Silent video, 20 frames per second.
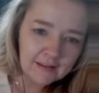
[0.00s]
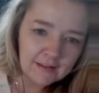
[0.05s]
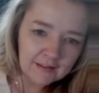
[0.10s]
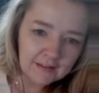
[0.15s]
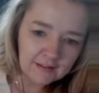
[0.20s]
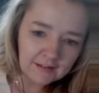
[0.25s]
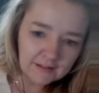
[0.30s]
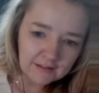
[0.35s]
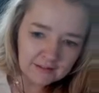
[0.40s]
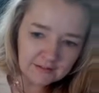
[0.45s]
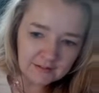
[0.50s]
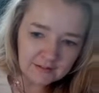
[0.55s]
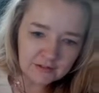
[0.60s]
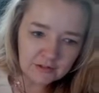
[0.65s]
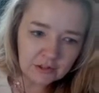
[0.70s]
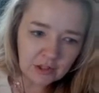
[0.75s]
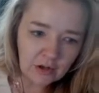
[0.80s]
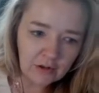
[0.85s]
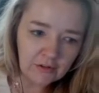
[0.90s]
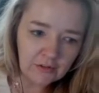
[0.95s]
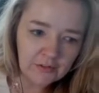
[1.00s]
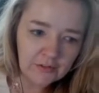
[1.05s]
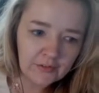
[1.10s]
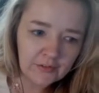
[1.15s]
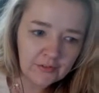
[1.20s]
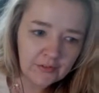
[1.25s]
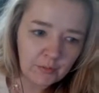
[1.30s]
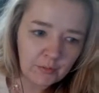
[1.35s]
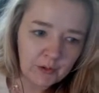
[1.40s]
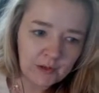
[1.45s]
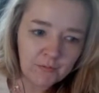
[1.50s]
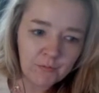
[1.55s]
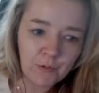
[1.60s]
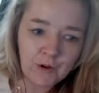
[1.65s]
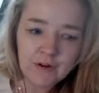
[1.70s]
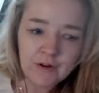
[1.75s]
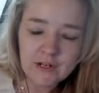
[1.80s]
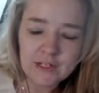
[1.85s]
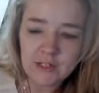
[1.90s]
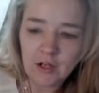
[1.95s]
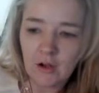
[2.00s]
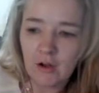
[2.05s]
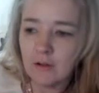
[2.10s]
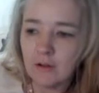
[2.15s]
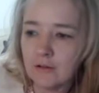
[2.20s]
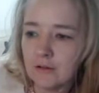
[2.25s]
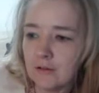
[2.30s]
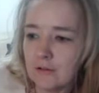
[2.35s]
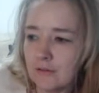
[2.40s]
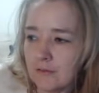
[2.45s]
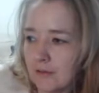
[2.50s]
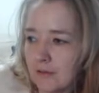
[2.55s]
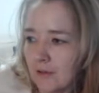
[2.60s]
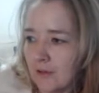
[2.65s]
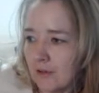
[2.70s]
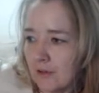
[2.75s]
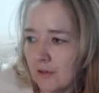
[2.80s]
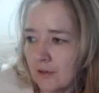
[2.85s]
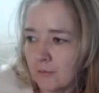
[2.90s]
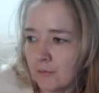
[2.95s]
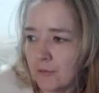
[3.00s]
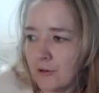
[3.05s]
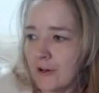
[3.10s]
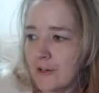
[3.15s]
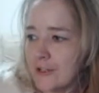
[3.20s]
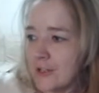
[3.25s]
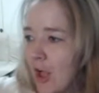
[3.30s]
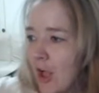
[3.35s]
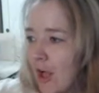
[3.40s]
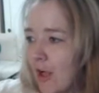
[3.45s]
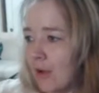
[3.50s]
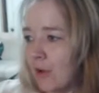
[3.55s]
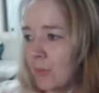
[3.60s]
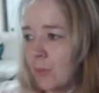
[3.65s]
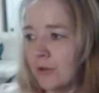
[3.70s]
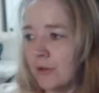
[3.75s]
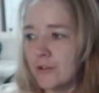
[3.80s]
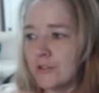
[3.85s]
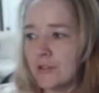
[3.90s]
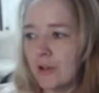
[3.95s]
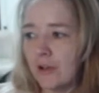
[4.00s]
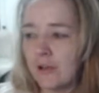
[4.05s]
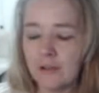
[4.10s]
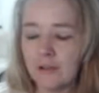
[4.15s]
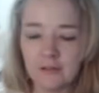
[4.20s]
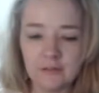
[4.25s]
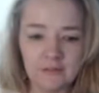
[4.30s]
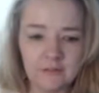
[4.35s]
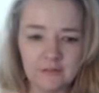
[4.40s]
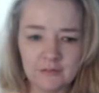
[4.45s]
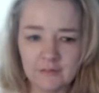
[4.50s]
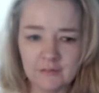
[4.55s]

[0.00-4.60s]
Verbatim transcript: and then dolls. What if we're a doll? We're a doll. We're a doll.